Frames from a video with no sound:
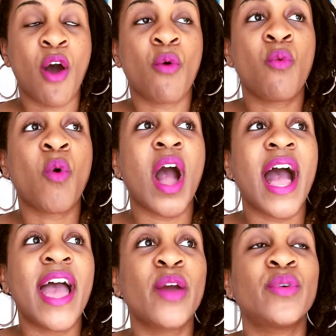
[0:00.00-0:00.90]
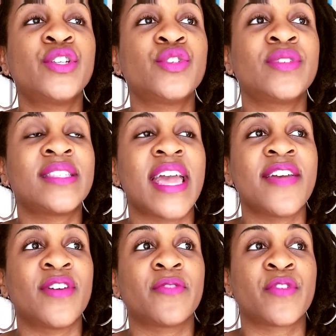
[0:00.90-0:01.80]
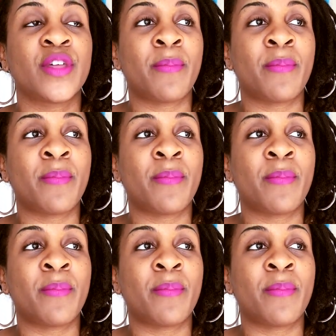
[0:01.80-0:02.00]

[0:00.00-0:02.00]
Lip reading: Why would you save it for the